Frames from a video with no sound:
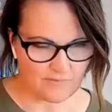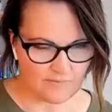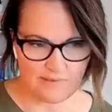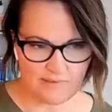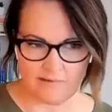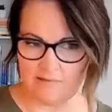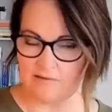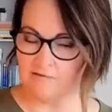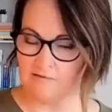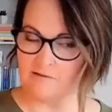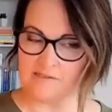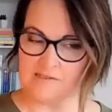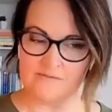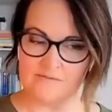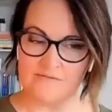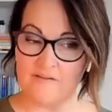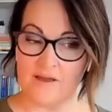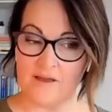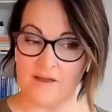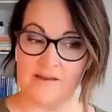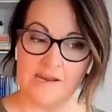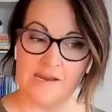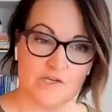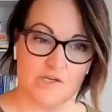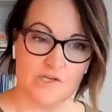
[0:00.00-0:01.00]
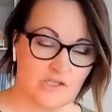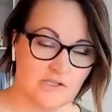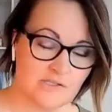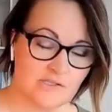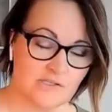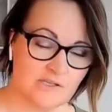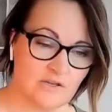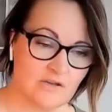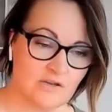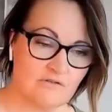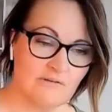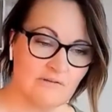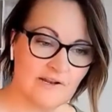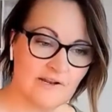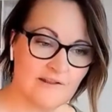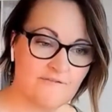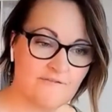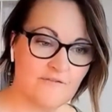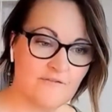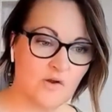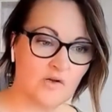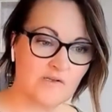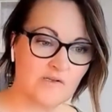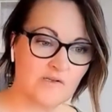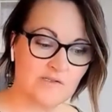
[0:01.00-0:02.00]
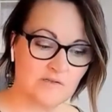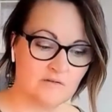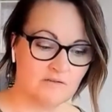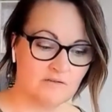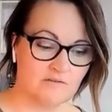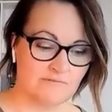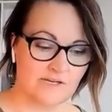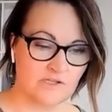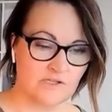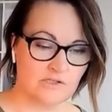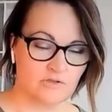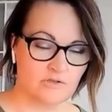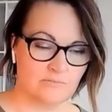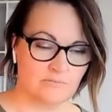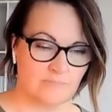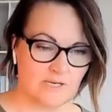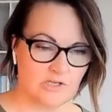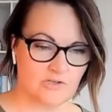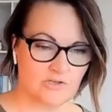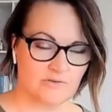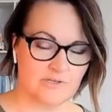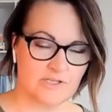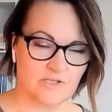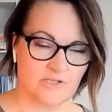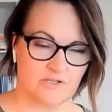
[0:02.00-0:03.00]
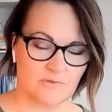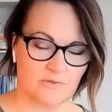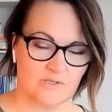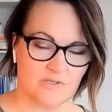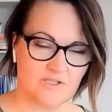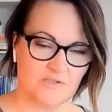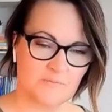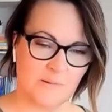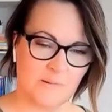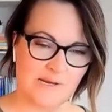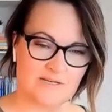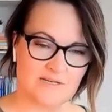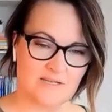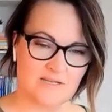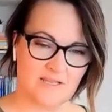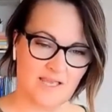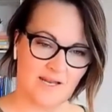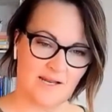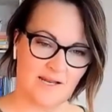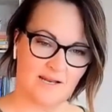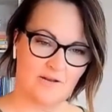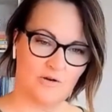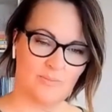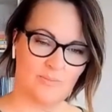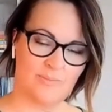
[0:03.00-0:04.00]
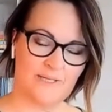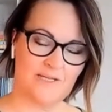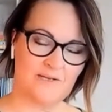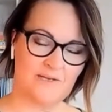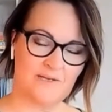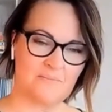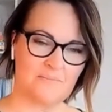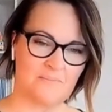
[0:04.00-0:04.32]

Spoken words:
that there are some foundations that you really focus on around your mentoring. Do you want to speak to that a little bit?